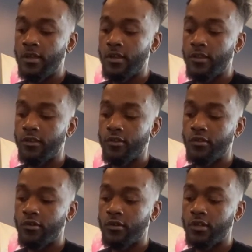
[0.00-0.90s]
And then you're
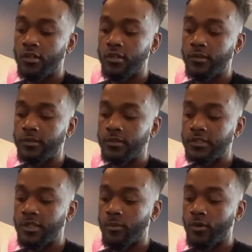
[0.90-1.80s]
going to
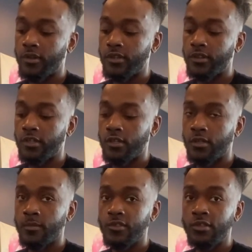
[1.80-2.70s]
separate the
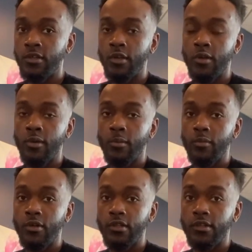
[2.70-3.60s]
thumbs,
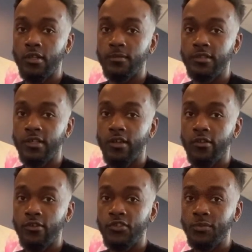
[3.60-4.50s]
bring the thumbs
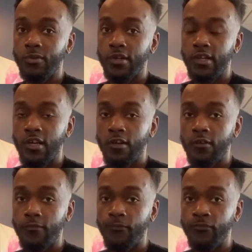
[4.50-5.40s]
together, spread
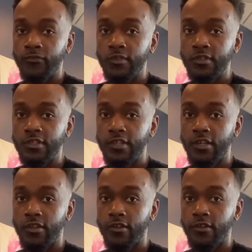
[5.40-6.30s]
out,
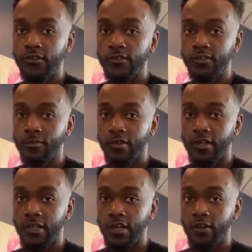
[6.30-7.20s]
together,
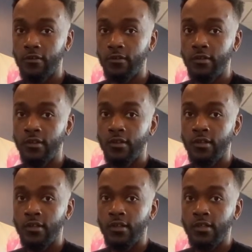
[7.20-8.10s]
spread out,
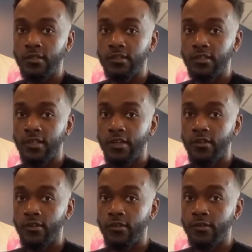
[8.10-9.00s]

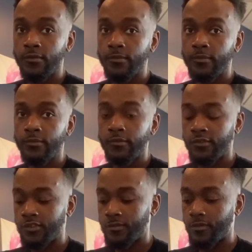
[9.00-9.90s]
together,
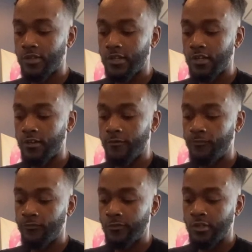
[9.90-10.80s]
spread out.
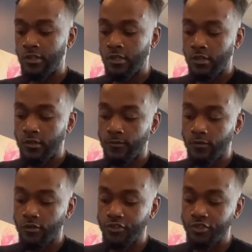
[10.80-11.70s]
And of
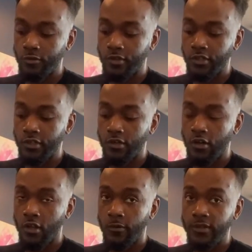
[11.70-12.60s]
course you wanna go
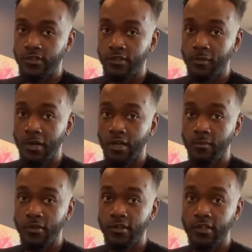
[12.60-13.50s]
all the way to the
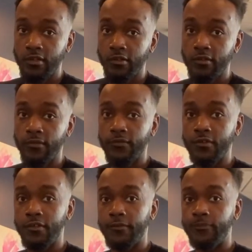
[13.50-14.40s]
bottom of the heel of the
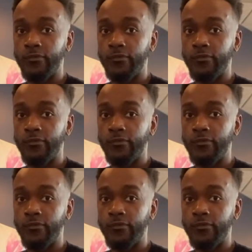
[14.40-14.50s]
foot.